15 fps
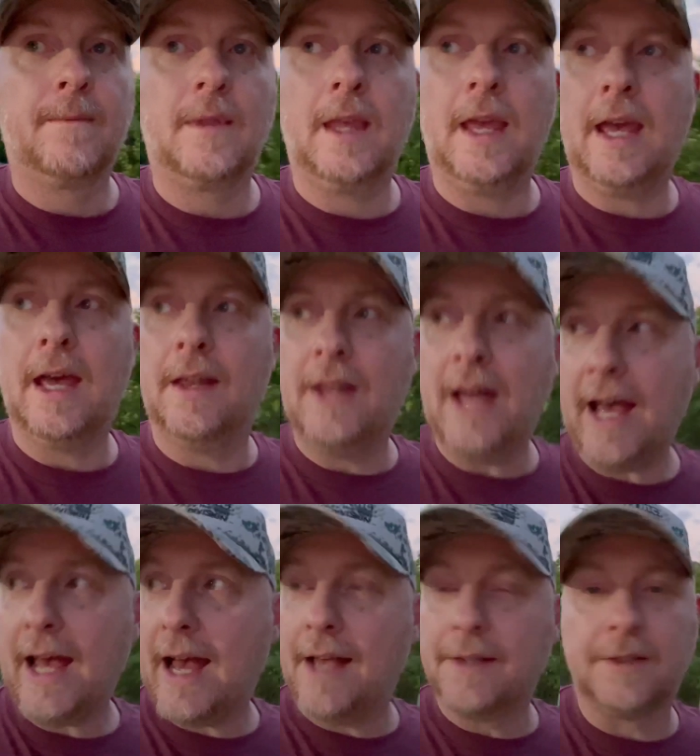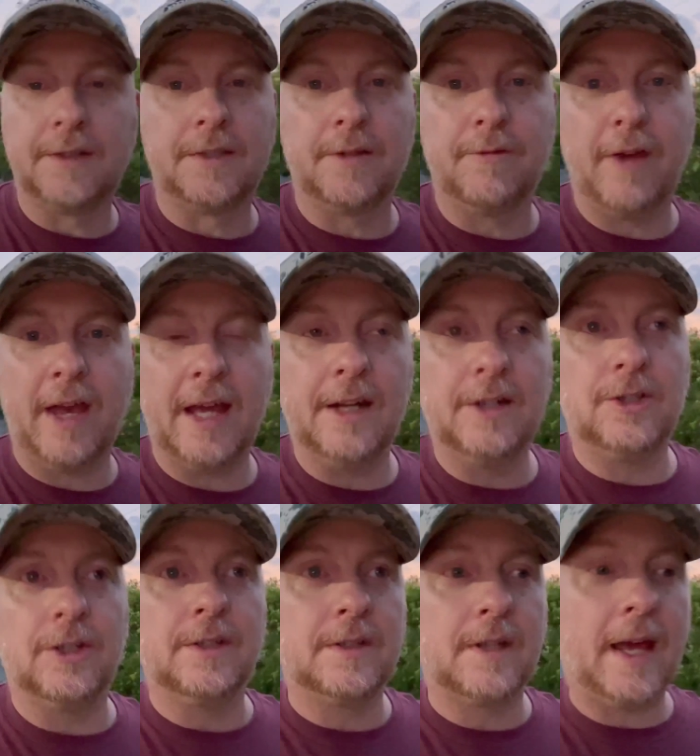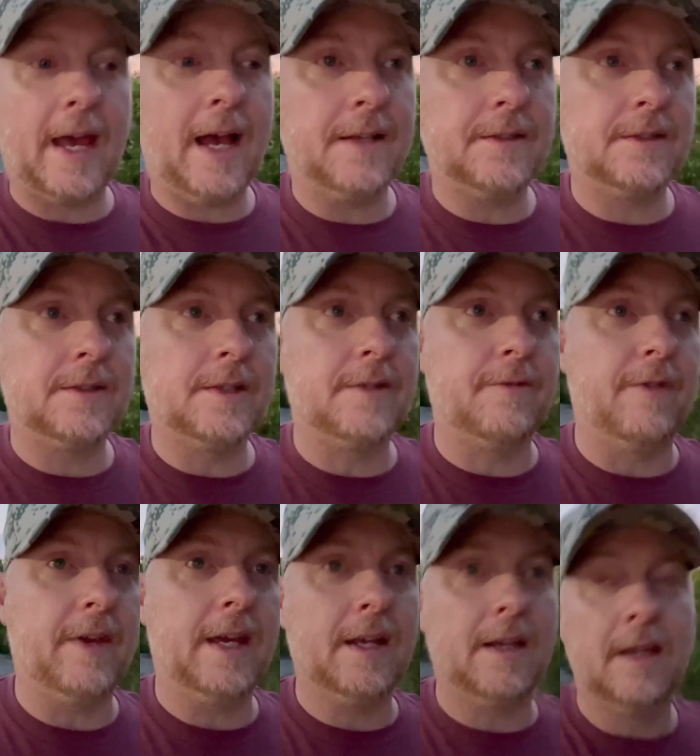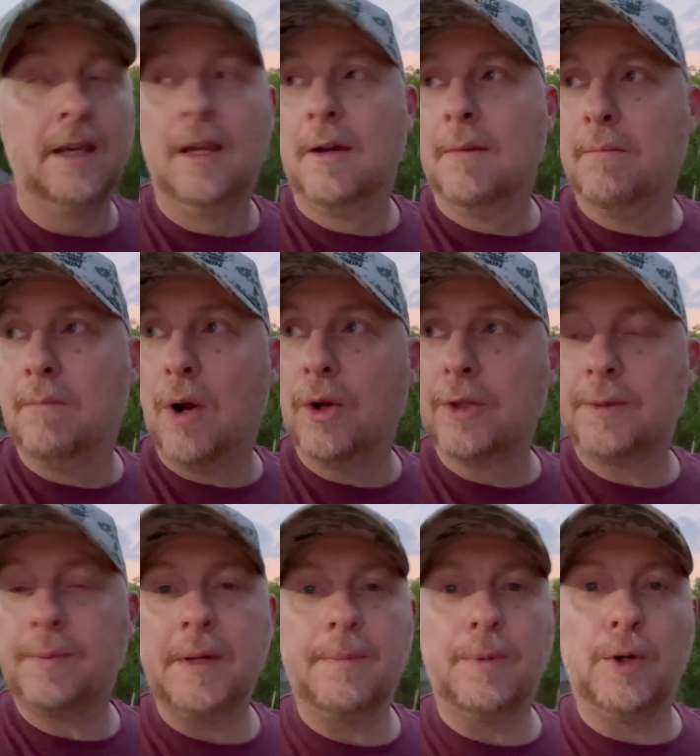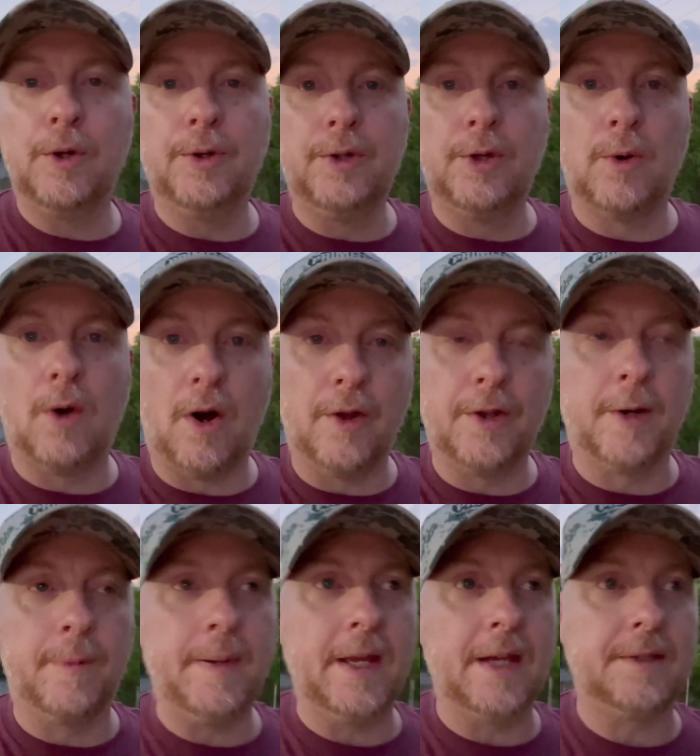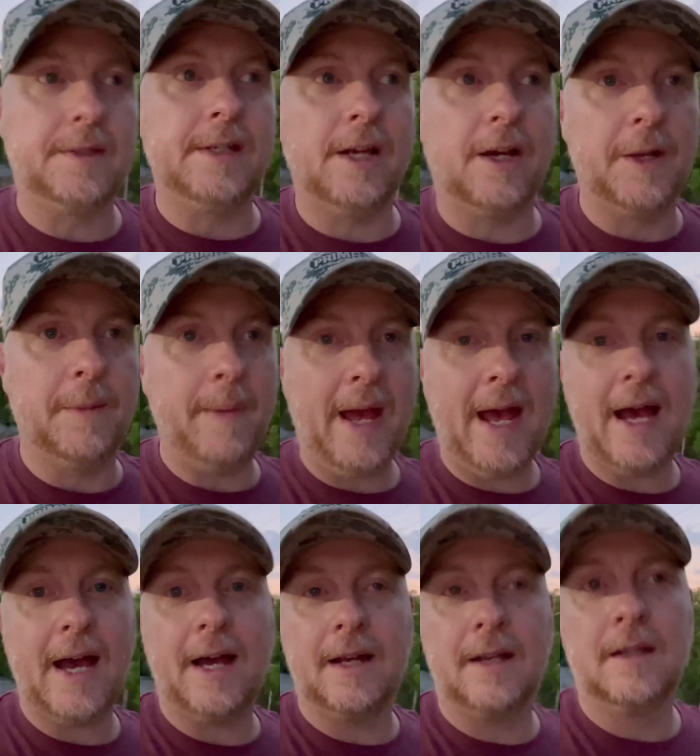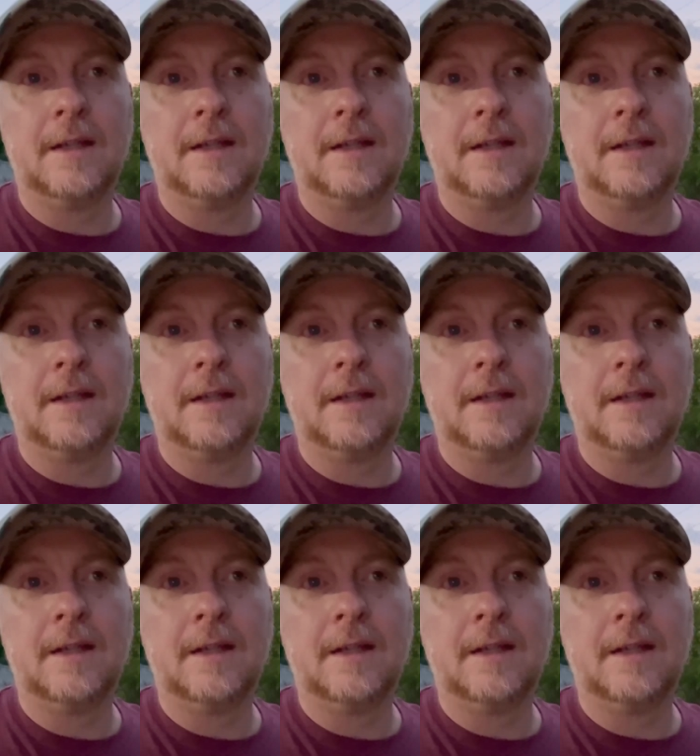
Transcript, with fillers: and that has its advantages. It has its, most people who do all their PSD on the pad,